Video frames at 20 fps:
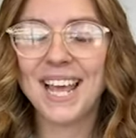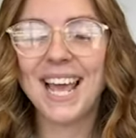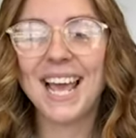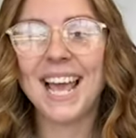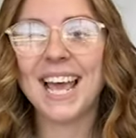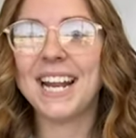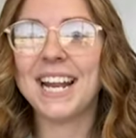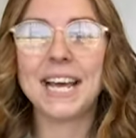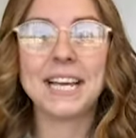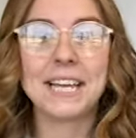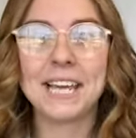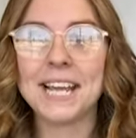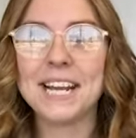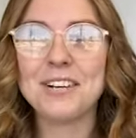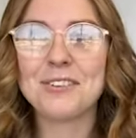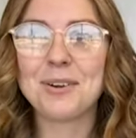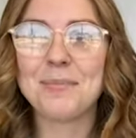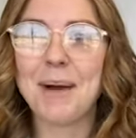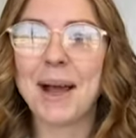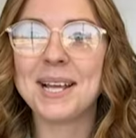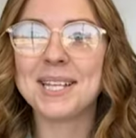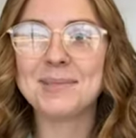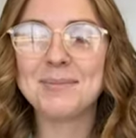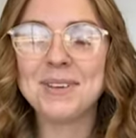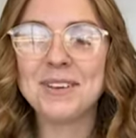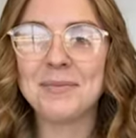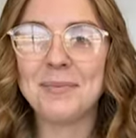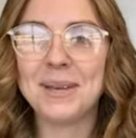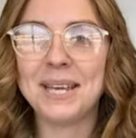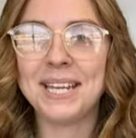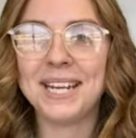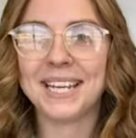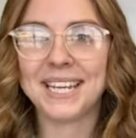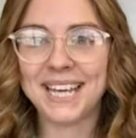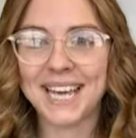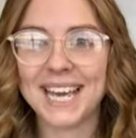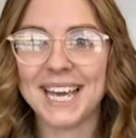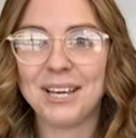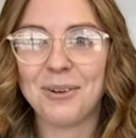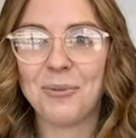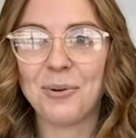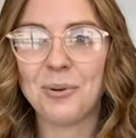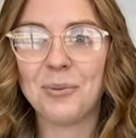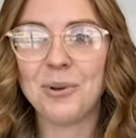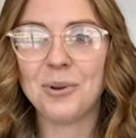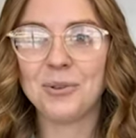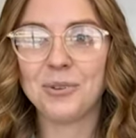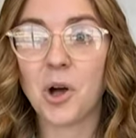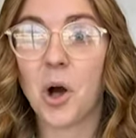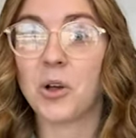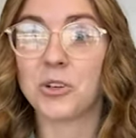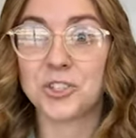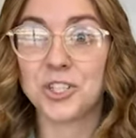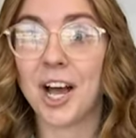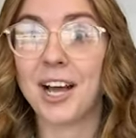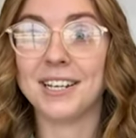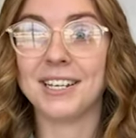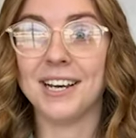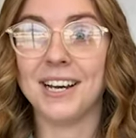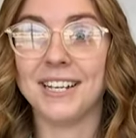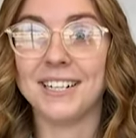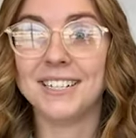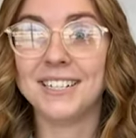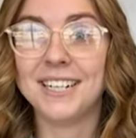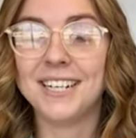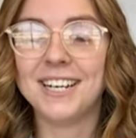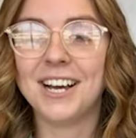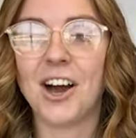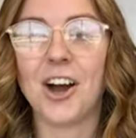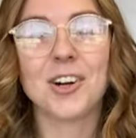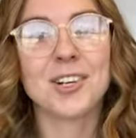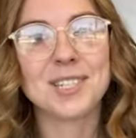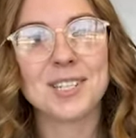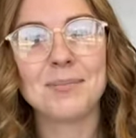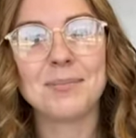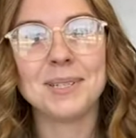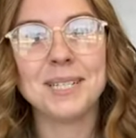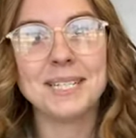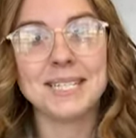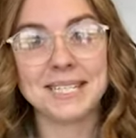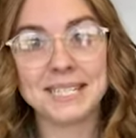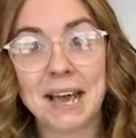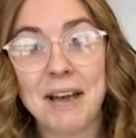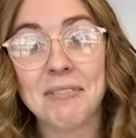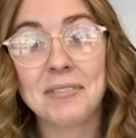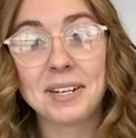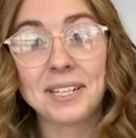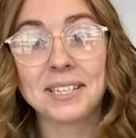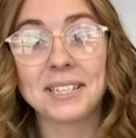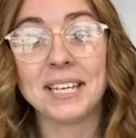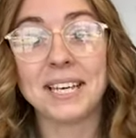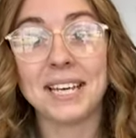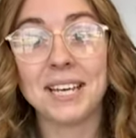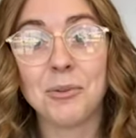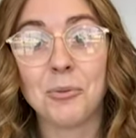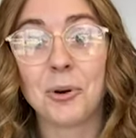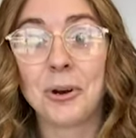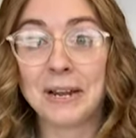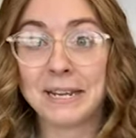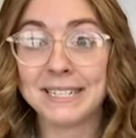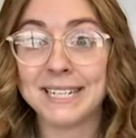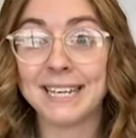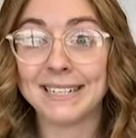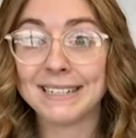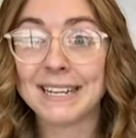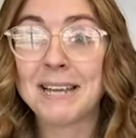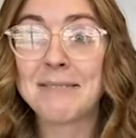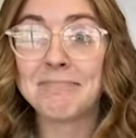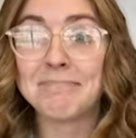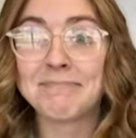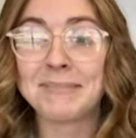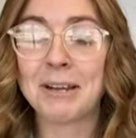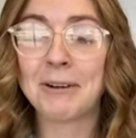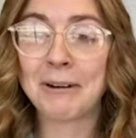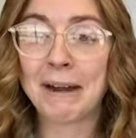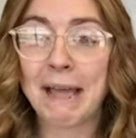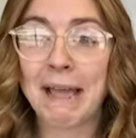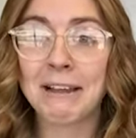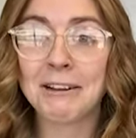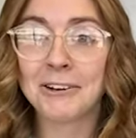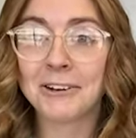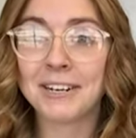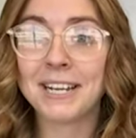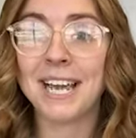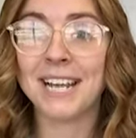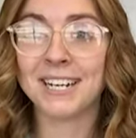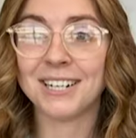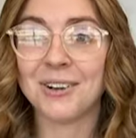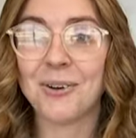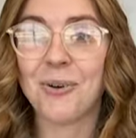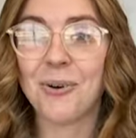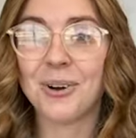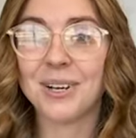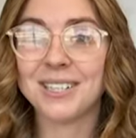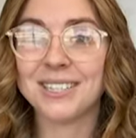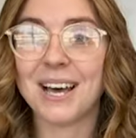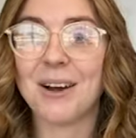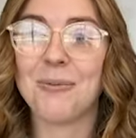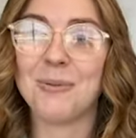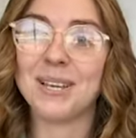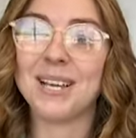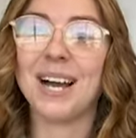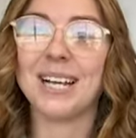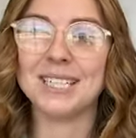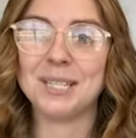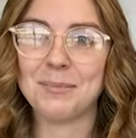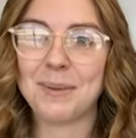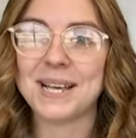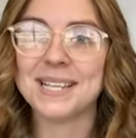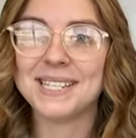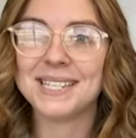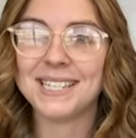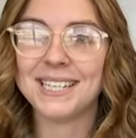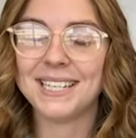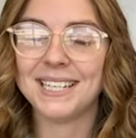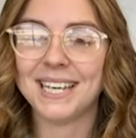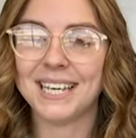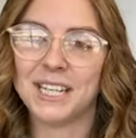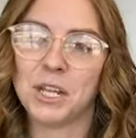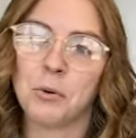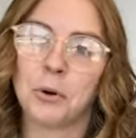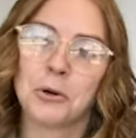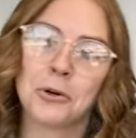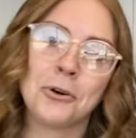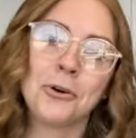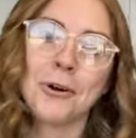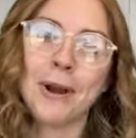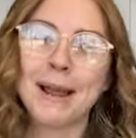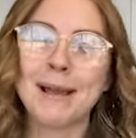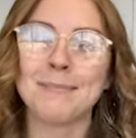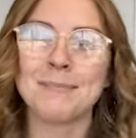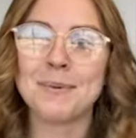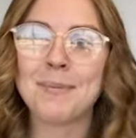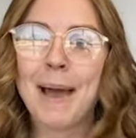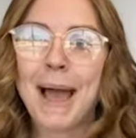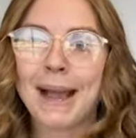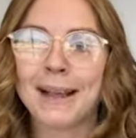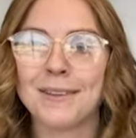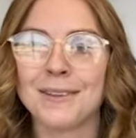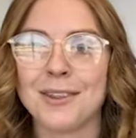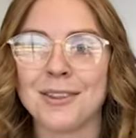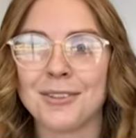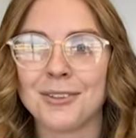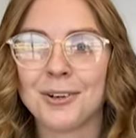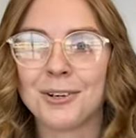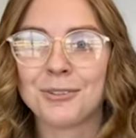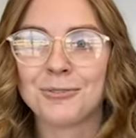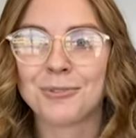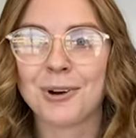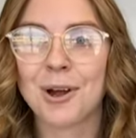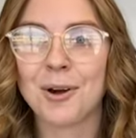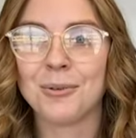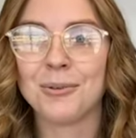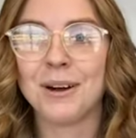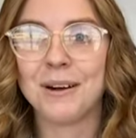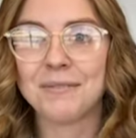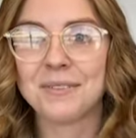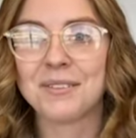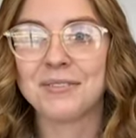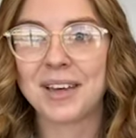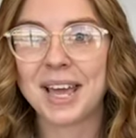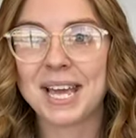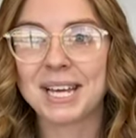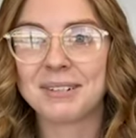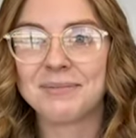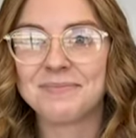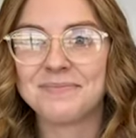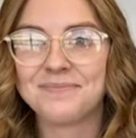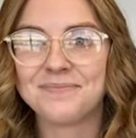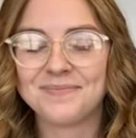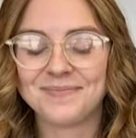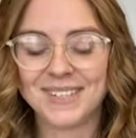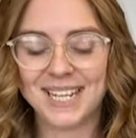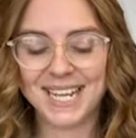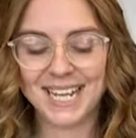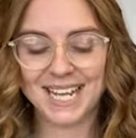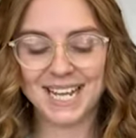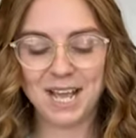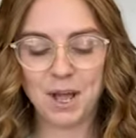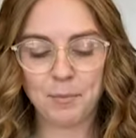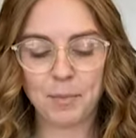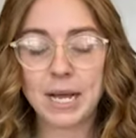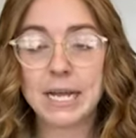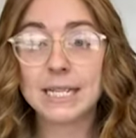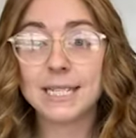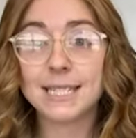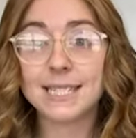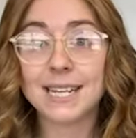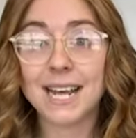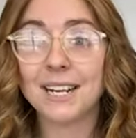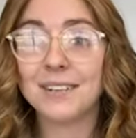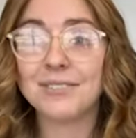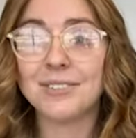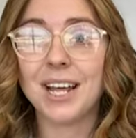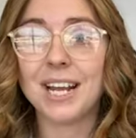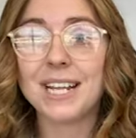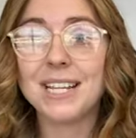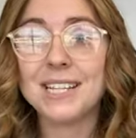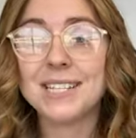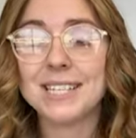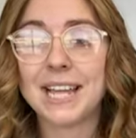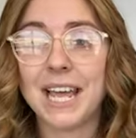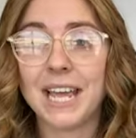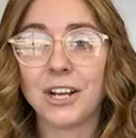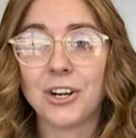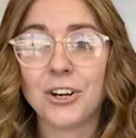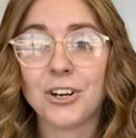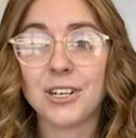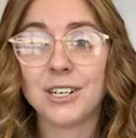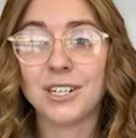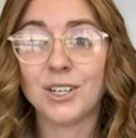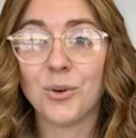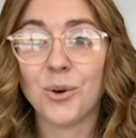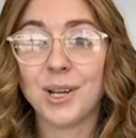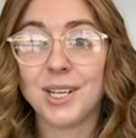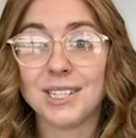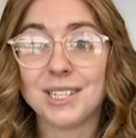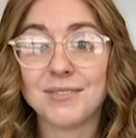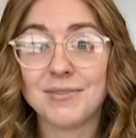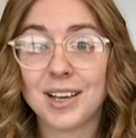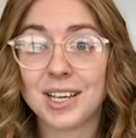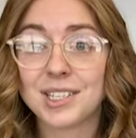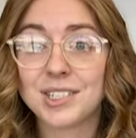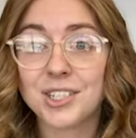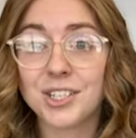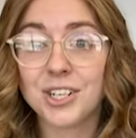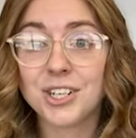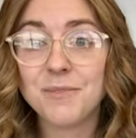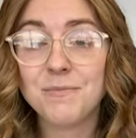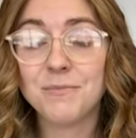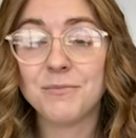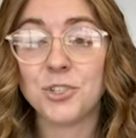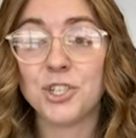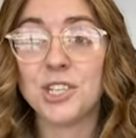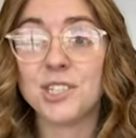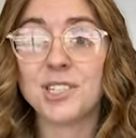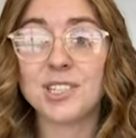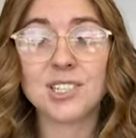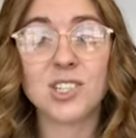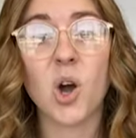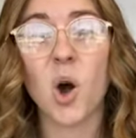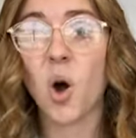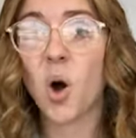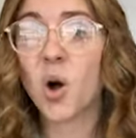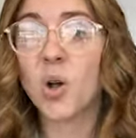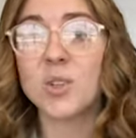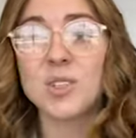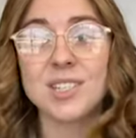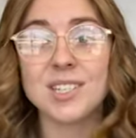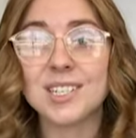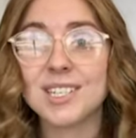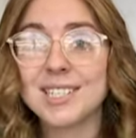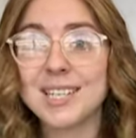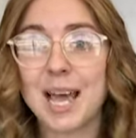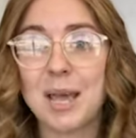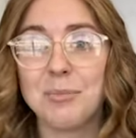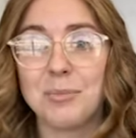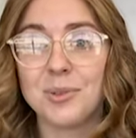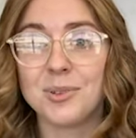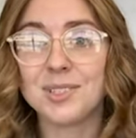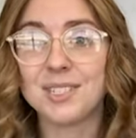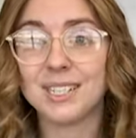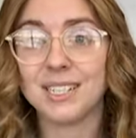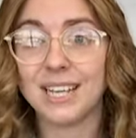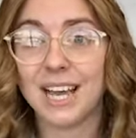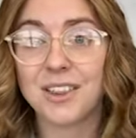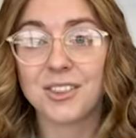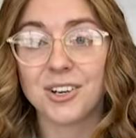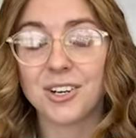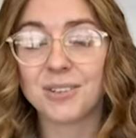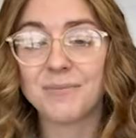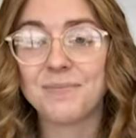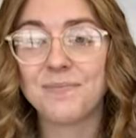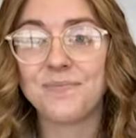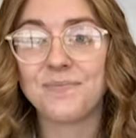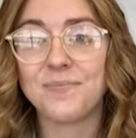And again, it reminds me of being a kid when we would call shotgun. Our siblings definitely were indignant. They were angry and annoyed that we got the best seat and they were crammed back in the third row of the van. But instead of letting this anger and annoyance fester, Jesus calls the disciples together.